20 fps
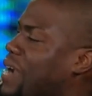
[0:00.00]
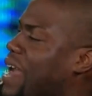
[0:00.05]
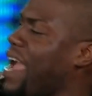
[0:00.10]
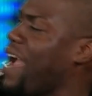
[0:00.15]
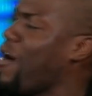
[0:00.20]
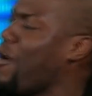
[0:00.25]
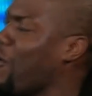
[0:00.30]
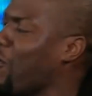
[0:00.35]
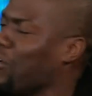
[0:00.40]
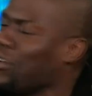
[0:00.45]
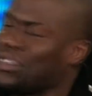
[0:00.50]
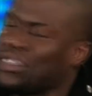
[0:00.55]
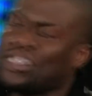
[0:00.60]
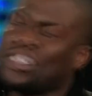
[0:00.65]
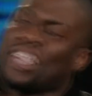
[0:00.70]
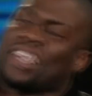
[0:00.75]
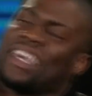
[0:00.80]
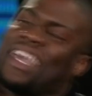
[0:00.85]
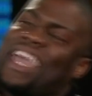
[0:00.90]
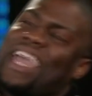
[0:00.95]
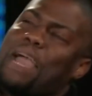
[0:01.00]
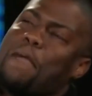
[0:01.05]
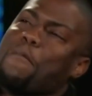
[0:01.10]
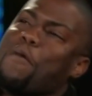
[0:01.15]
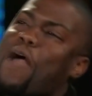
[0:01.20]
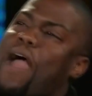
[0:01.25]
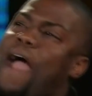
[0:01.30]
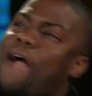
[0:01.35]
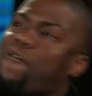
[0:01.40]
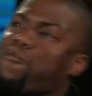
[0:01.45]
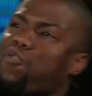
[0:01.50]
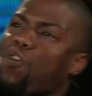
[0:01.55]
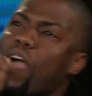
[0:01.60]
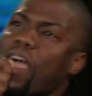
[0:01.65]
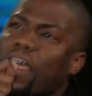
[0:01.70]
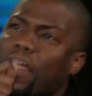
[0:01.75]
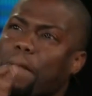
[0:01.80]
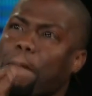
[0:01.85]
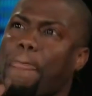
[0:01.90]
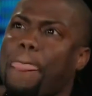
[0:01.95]
Now, to camera, I
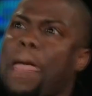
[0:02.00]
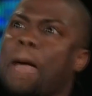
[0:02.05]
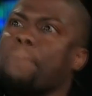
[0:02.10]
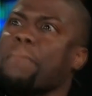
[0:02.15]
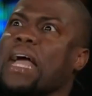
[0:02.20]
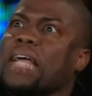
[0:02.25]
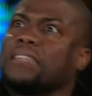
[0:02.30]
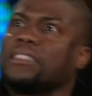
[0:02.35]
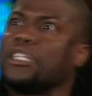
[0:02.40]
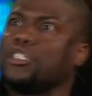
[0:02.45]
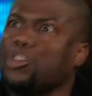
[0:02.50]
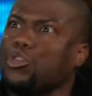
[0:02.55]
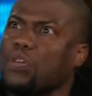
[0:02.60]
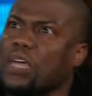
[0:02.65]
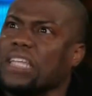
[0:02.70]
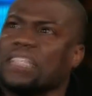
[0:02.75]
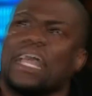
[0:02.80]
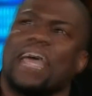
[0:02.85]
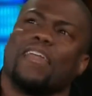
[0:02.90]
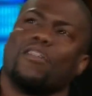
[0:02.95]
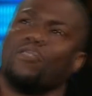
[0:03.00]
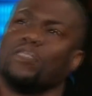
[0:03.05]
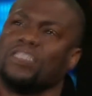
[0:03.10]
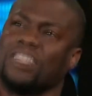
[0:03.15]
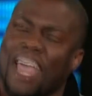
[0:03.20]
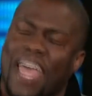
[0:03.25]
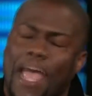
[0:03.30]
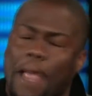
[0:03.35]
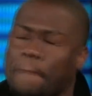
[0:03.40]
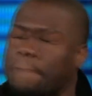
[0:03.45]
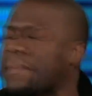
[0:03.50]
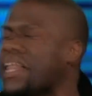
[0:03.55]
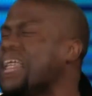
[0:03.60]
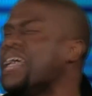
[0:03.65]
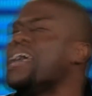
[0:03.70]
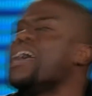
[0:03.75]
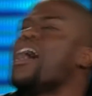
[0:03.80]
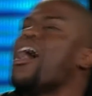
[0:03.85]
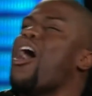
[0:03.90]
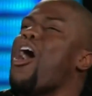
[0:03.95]
run. I'm like, did you get that on tape?
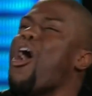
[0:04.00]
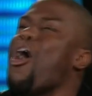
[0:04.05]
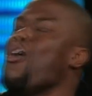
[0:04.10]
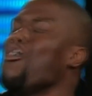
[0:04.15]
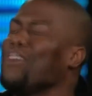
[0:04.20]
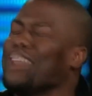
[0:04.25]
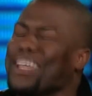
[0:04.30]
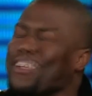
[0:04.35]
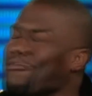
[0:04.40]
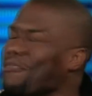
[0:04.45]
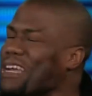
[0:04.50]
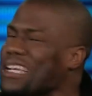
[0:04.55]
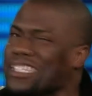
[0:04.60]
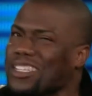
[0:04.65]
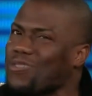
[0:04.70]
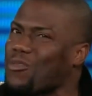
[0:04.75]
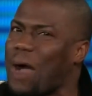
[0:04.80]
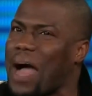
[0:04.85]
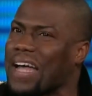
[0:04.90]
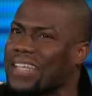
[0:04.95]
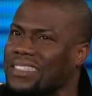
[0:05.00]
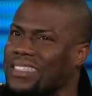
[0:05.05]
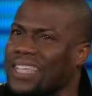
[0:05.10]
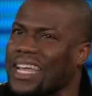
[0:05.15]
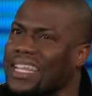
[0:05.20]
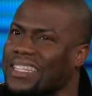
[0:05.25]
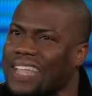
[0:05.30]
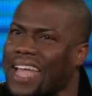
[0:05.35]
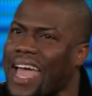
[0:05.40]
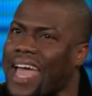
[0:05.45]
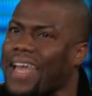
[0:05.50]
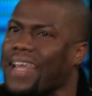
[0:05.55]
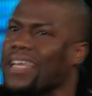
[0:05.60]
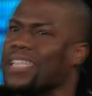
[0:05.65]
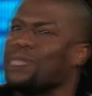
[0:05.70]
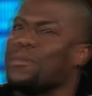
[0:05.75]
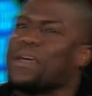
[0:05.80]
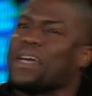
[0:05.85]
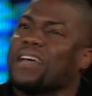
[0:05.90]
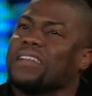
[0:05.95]
Only reason why I said that
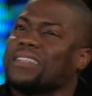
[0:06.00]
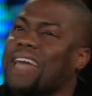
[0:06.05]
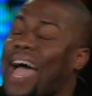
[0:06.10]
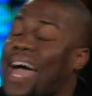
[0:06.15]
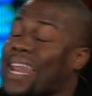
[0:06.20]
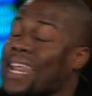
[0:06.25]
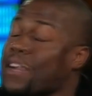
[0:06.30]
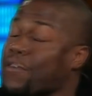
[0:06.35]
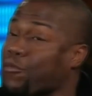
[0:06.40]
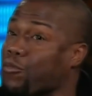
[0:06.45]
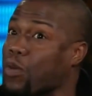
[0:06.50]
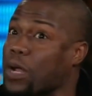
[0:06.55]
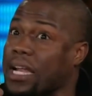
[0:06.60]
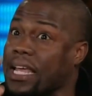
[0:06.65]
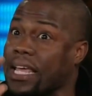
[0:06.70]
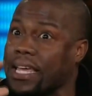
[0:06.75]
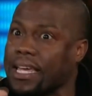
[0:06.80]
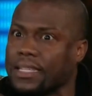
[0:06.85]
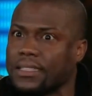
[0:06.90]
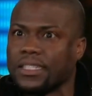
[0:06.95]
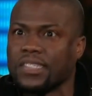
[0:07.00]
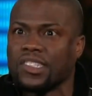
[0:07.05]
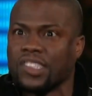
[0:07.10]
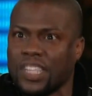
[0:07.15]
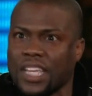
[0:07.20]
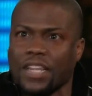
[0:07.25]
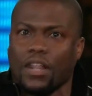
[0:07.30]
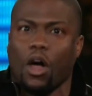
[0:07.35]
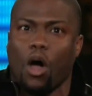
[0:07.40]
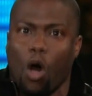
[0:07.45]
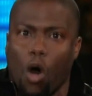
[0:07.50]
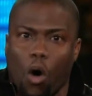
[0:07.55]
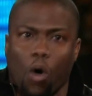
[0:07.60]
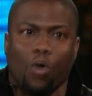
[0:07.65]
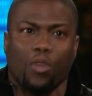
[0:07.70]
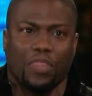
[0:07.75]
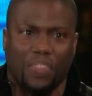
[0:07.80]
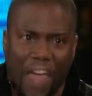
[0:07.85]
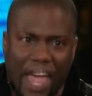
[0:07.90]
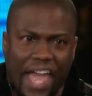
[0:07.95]
is because I didn't really get to see the
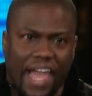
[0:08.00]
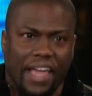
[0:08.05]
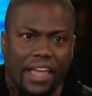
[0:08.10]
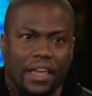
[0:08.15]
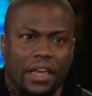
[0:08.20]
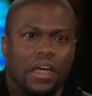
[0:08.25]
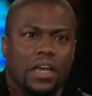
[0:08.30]
whole thing.